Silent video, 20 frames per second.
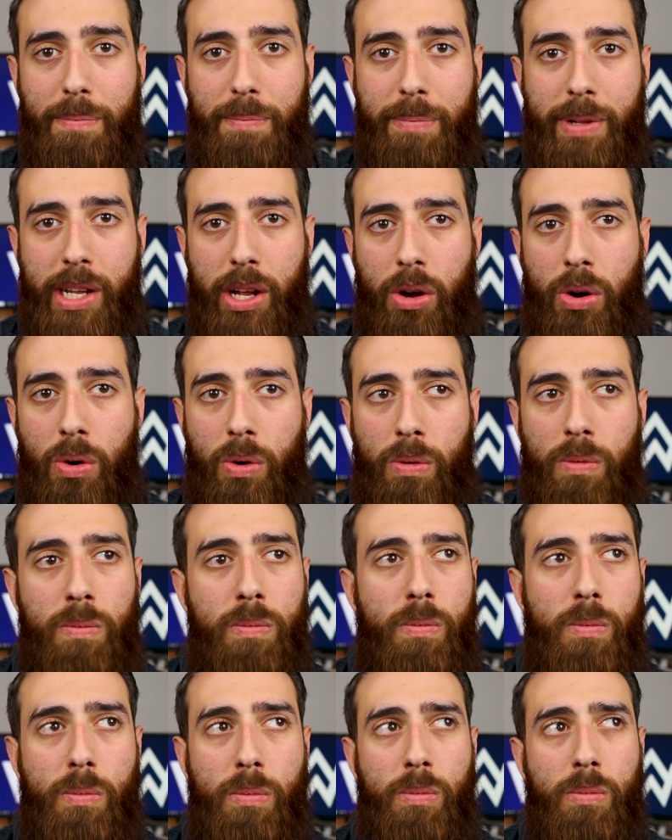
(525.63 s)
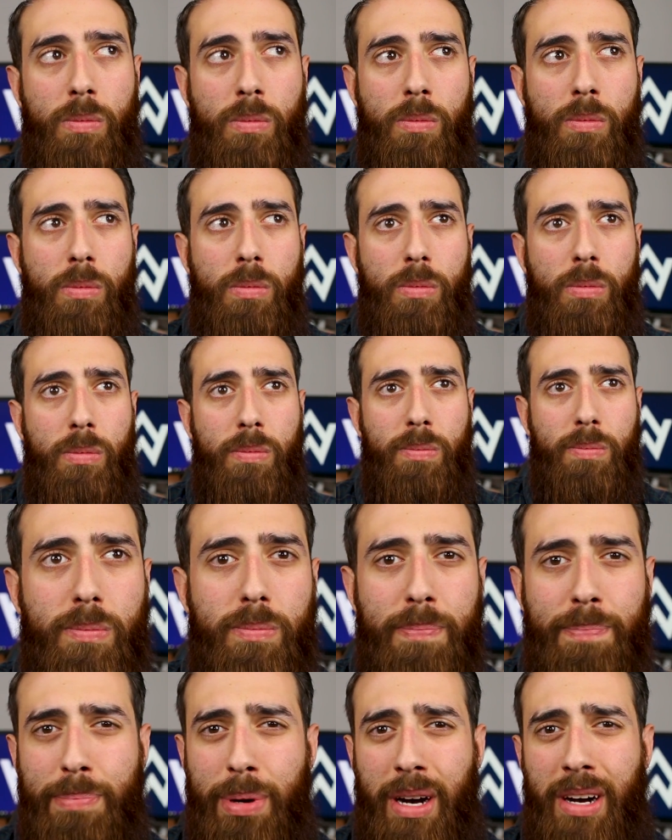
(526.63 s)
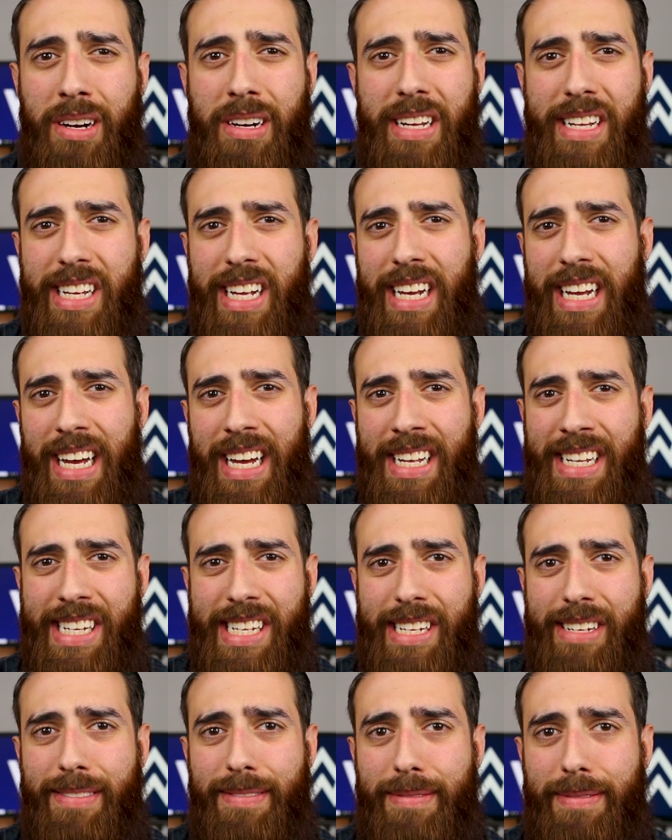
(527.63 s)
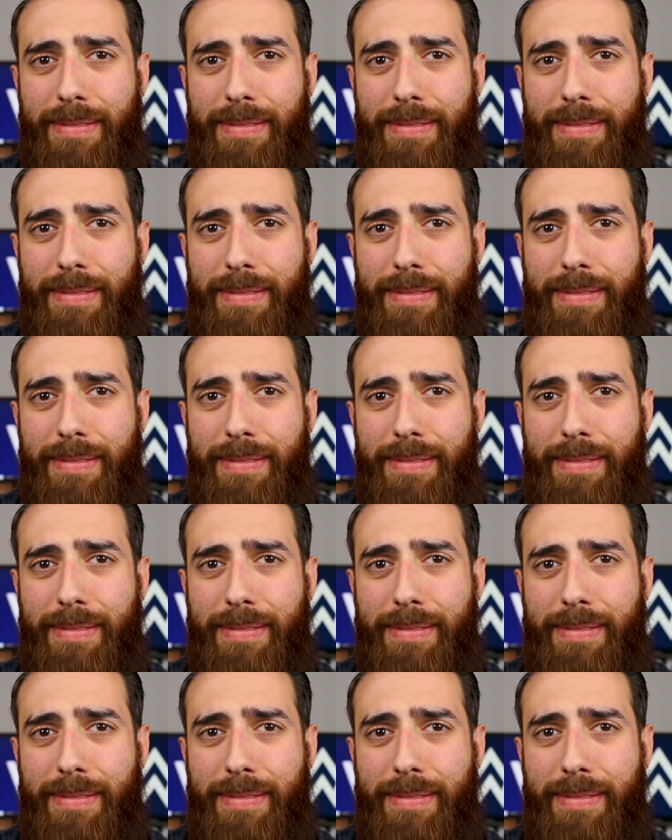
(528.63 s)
So, bugs, I guess?